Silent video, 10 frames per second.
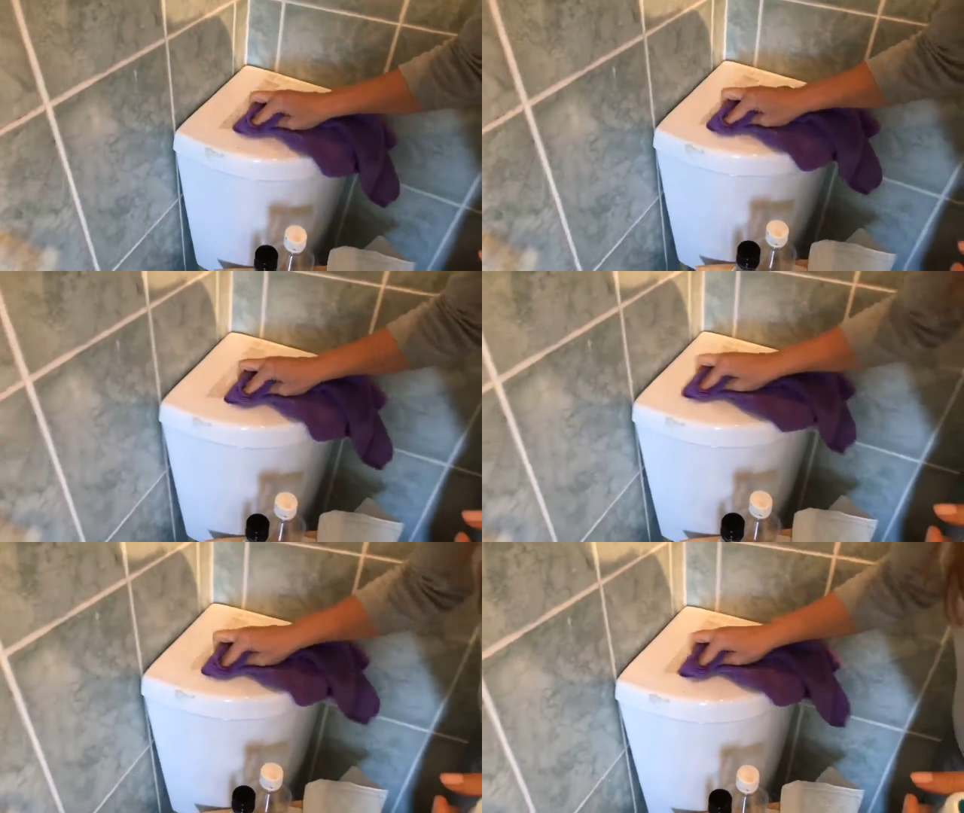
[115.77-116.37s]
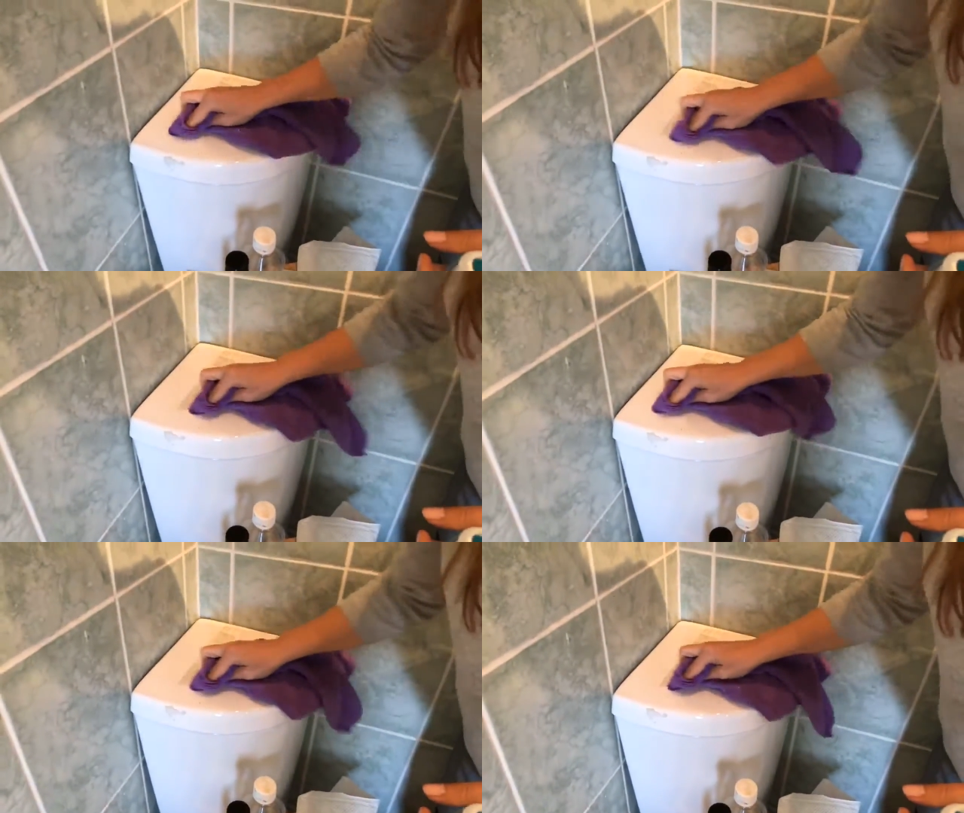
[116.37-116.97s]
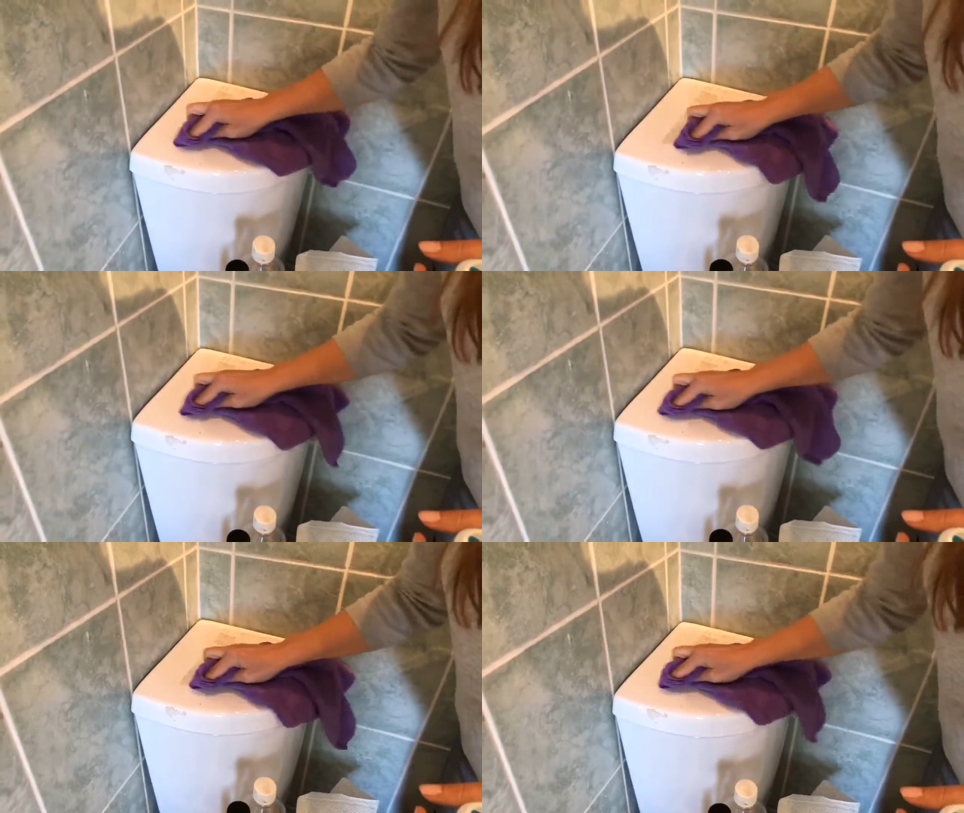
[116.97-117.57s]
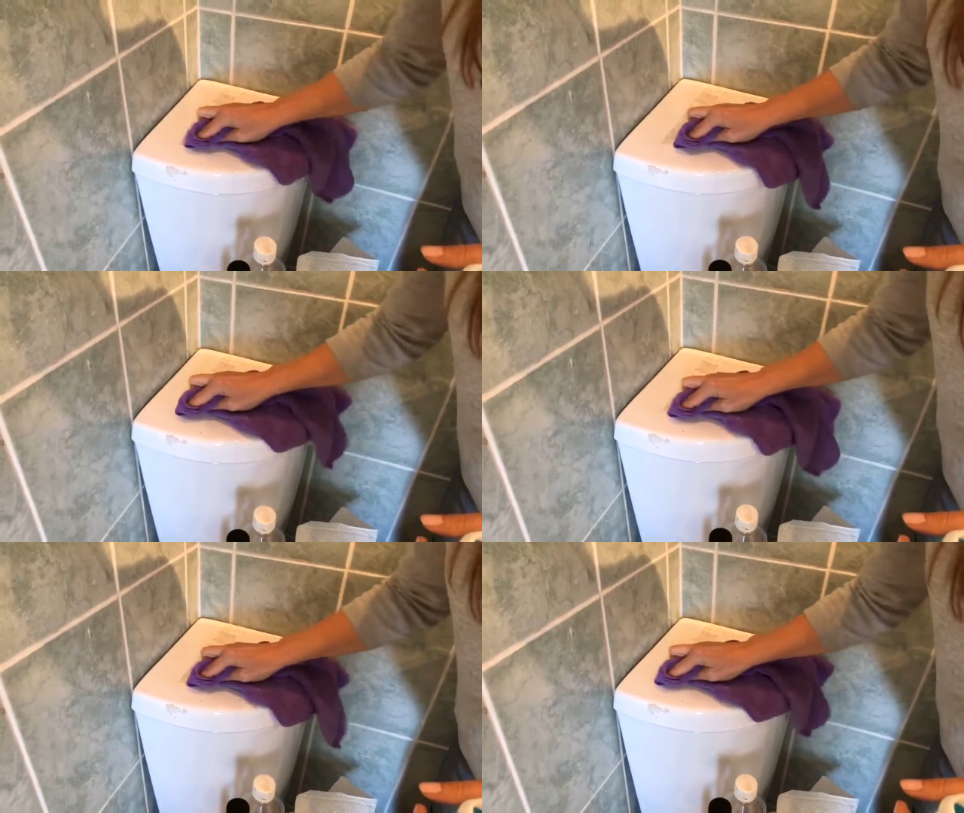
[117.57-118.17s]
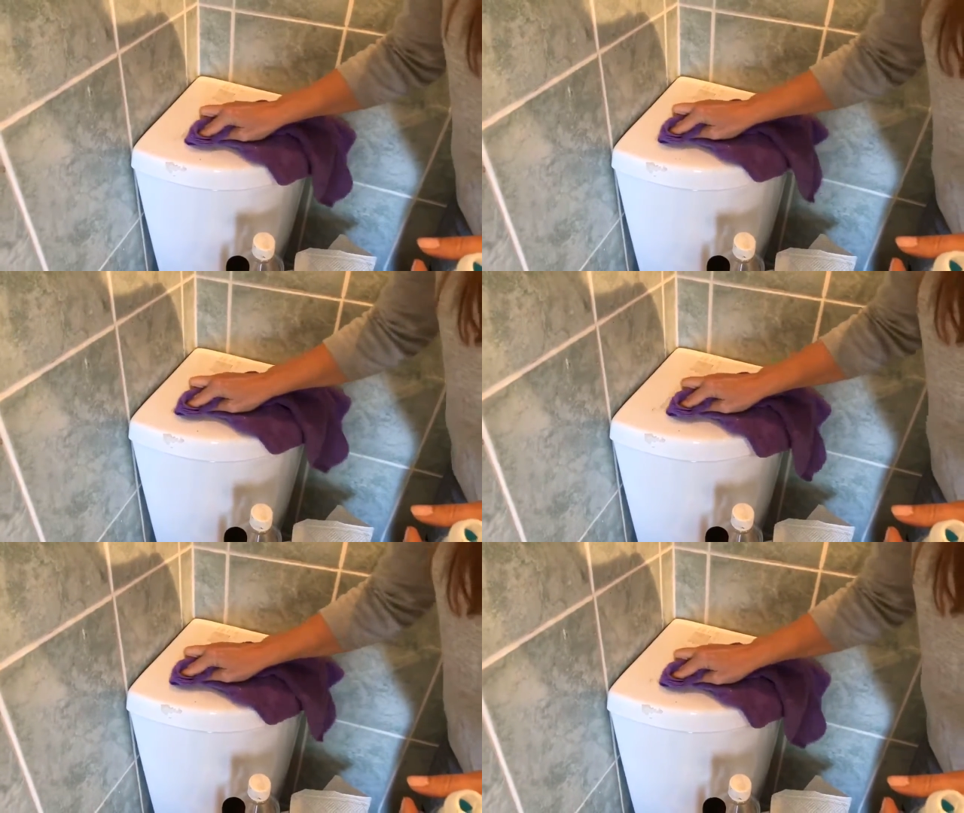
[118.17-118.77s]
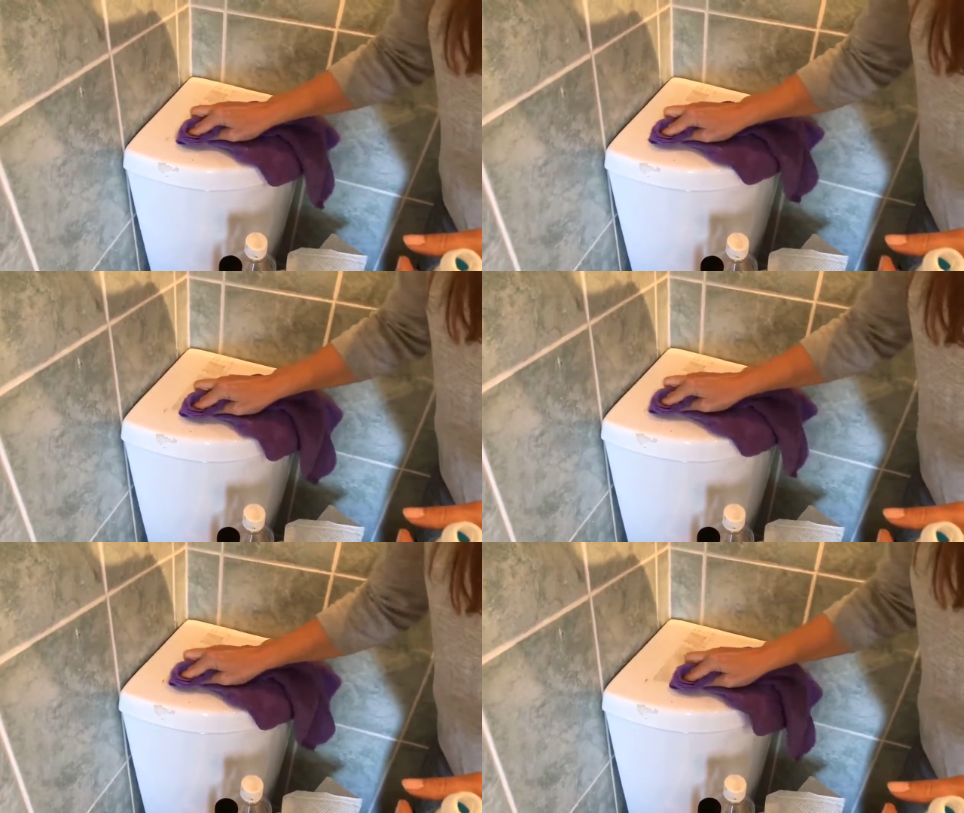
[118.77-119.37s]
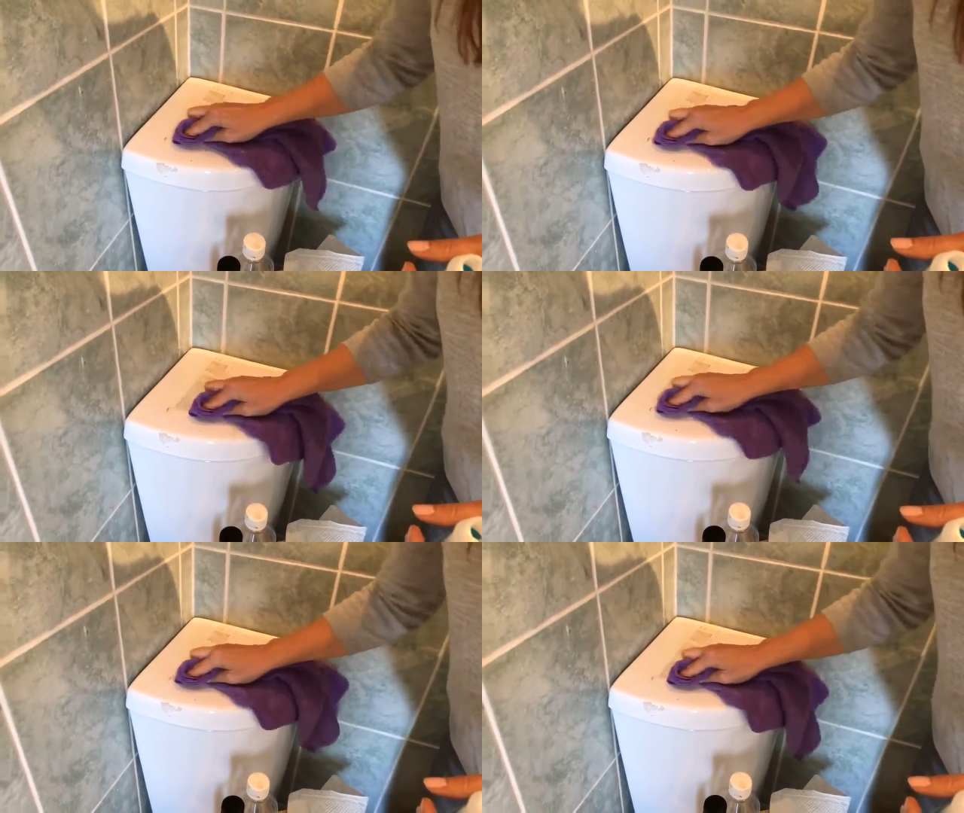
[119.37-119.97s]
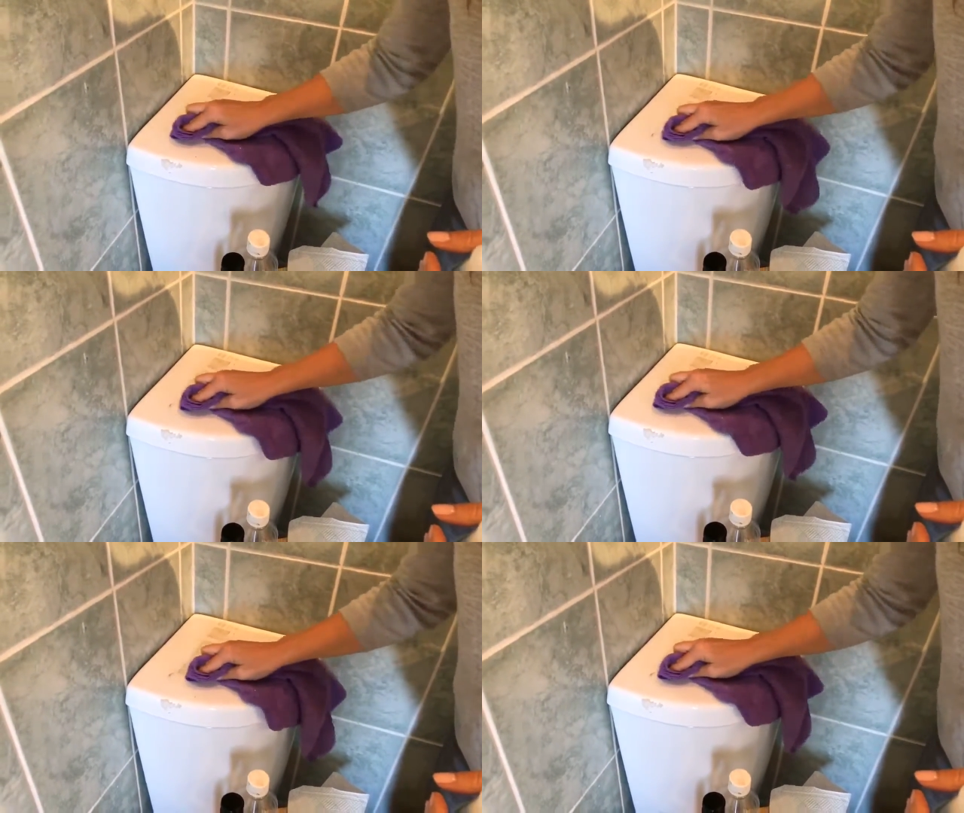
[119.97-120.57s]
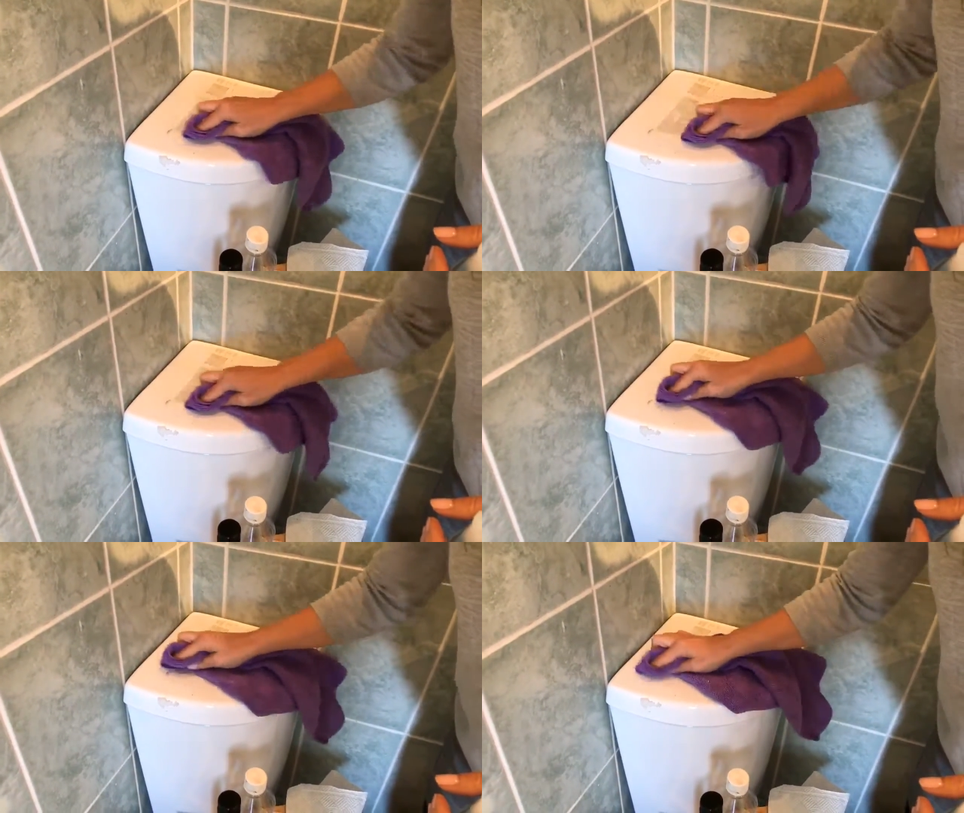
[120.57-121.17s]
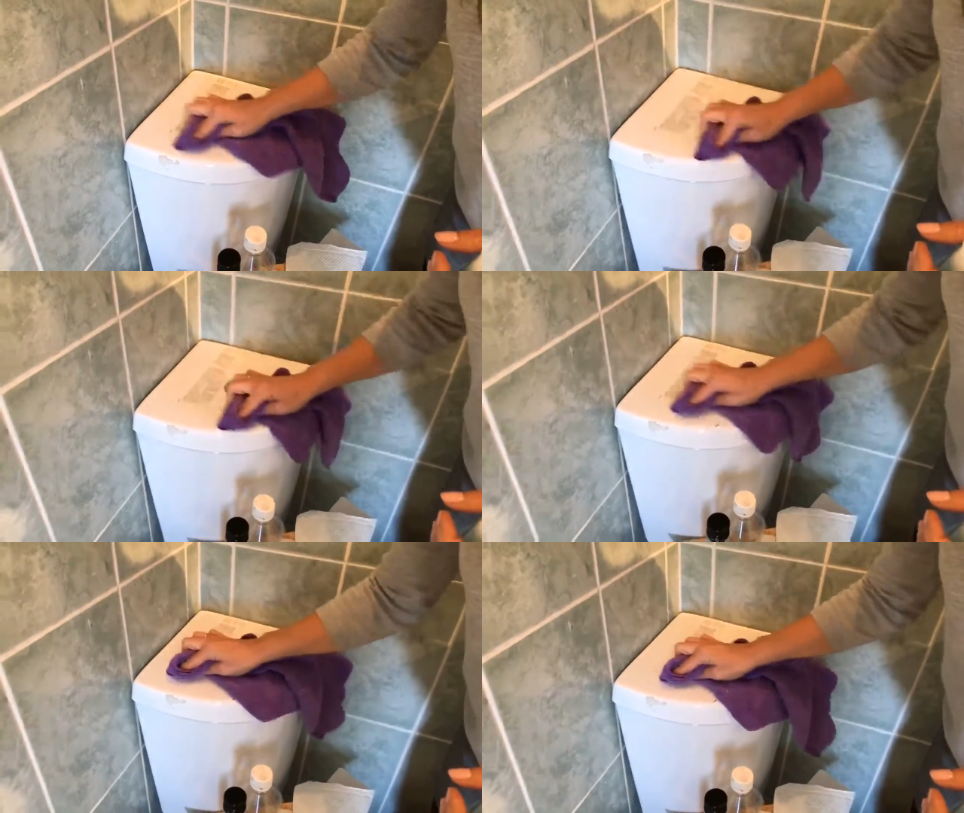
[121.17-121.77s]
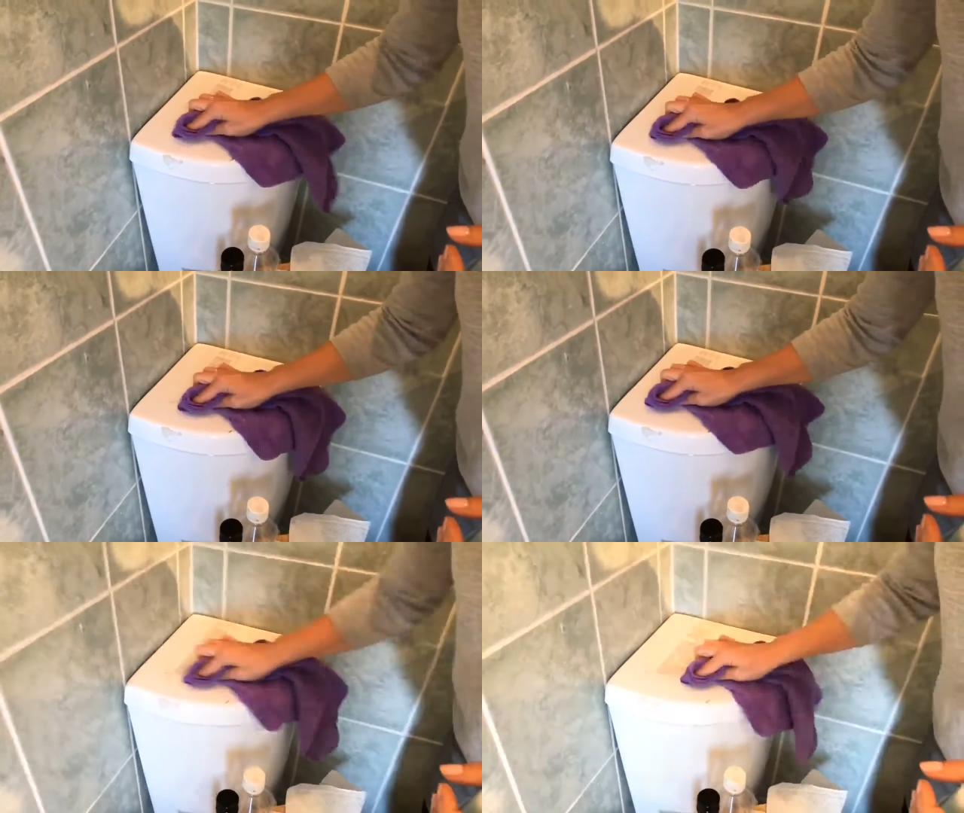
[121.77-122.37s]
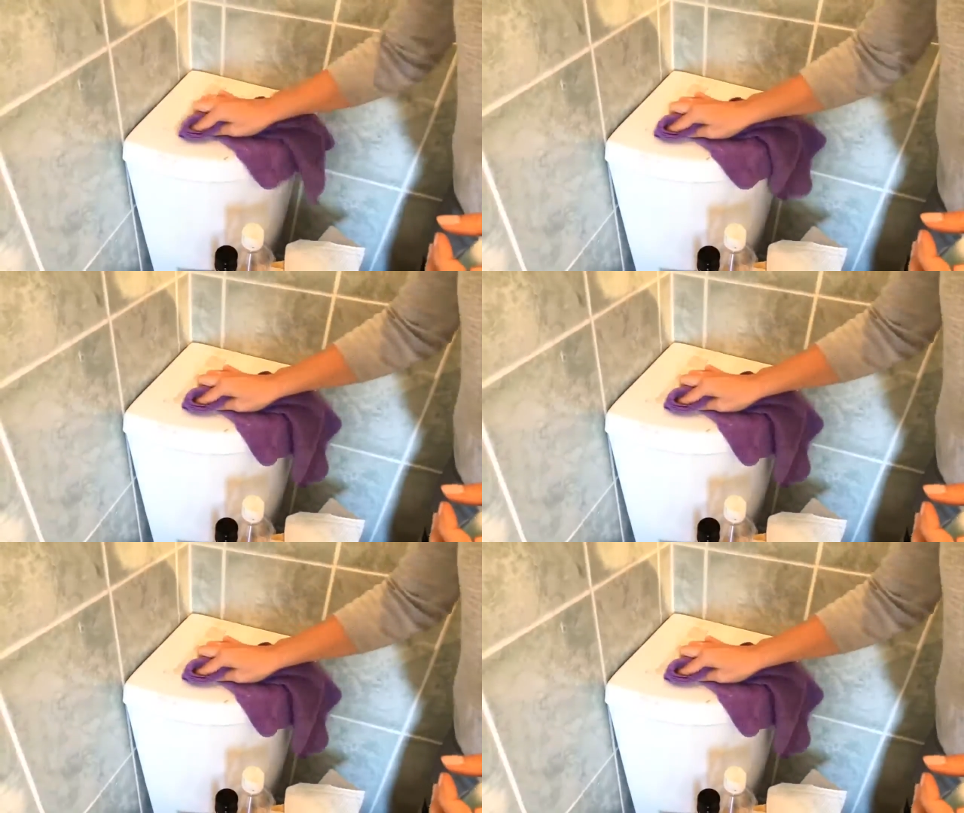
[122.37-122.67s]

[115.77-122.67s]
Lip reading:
(no speaker visible)